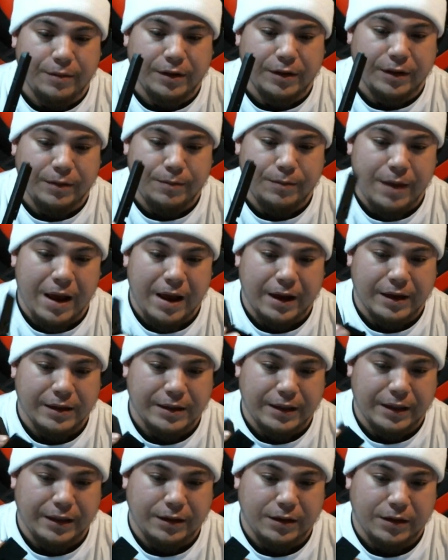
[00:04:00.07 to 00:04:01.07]
the
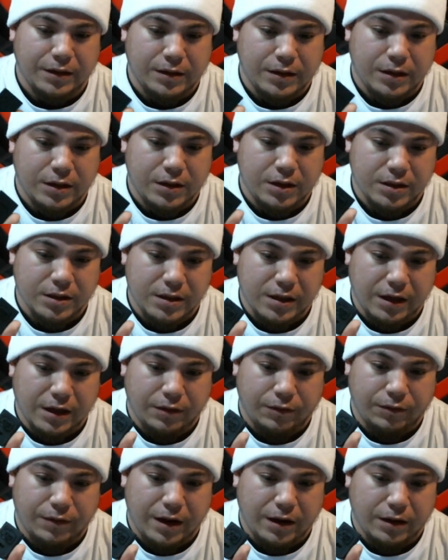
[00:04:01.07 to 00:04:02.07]
magazine. Looks just like a
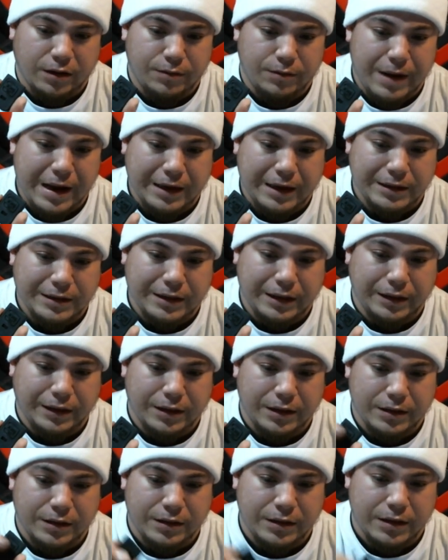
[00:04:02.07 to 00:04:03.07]
regular magazine
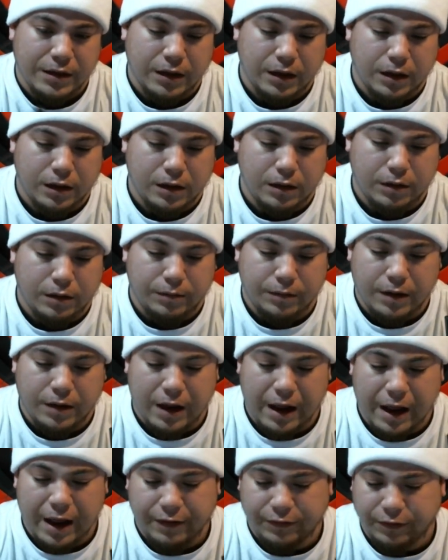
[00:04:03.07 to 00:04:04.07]
does.
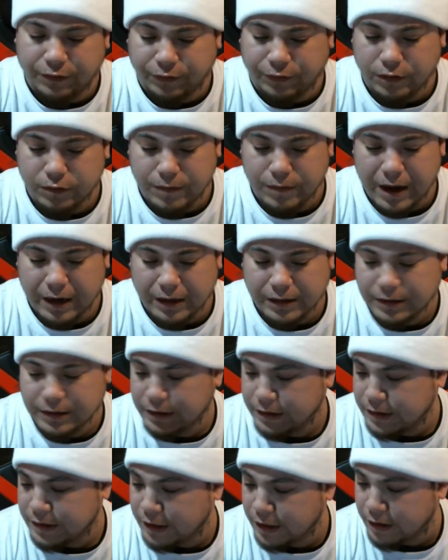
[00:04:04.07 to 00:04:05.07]
I have a few
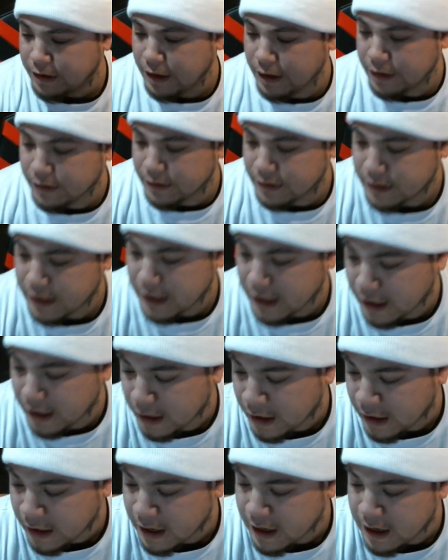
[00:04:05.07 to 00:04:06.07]
magazines here on
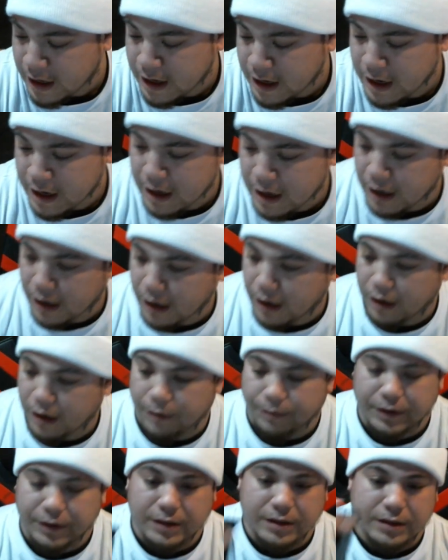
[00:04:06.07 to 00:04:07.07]
Snot.
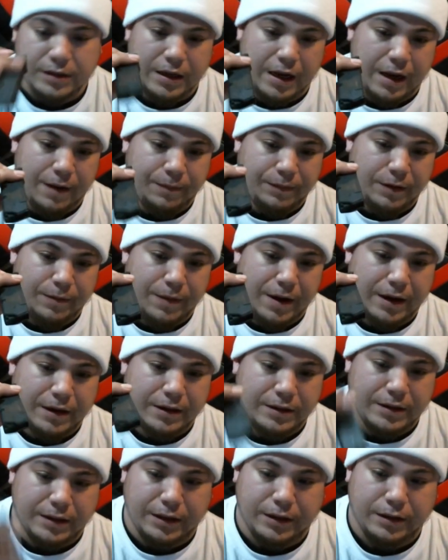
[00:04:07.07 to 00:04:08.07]
This is an empty
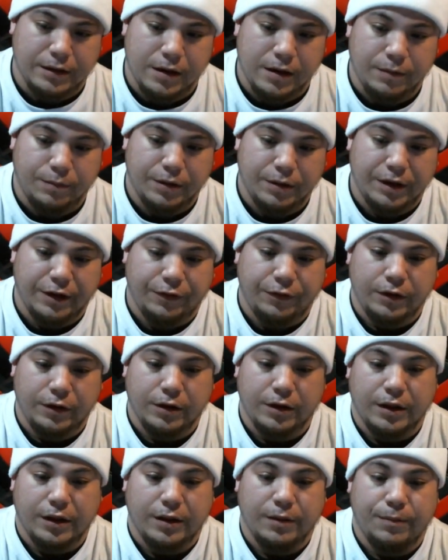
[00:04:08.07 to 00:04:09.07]
magazine, but if you
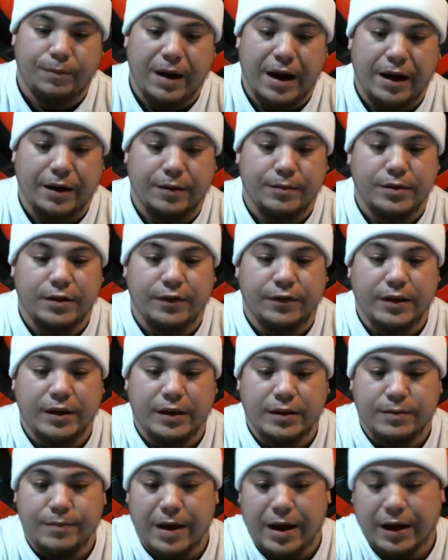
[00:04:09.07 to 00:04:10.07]
look at the bottoms of
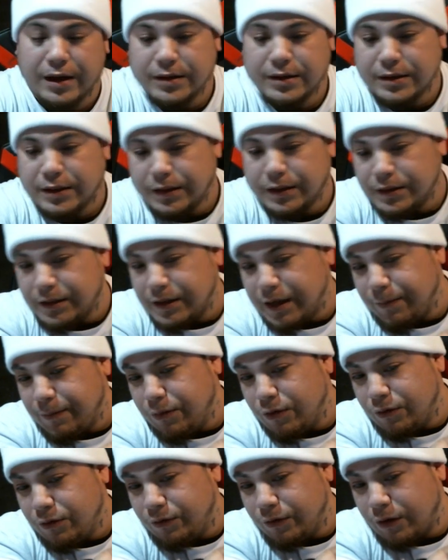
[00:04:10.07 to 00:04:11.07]
these magazines, they
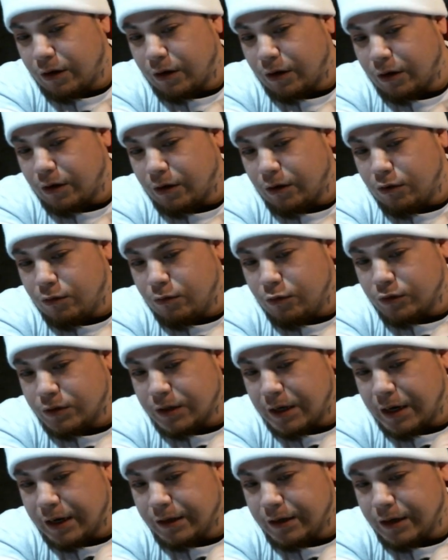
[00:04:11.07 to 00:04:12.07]
both are almost
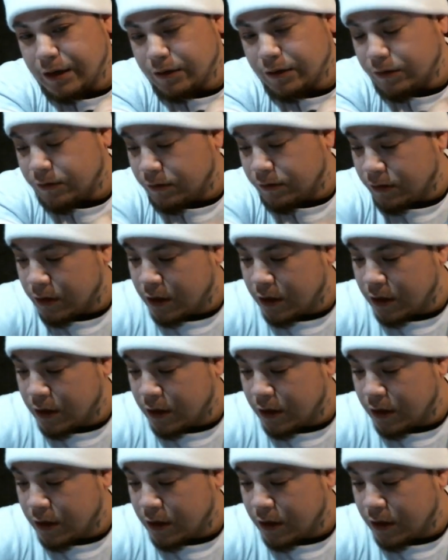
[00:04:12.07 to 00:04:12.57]
identical.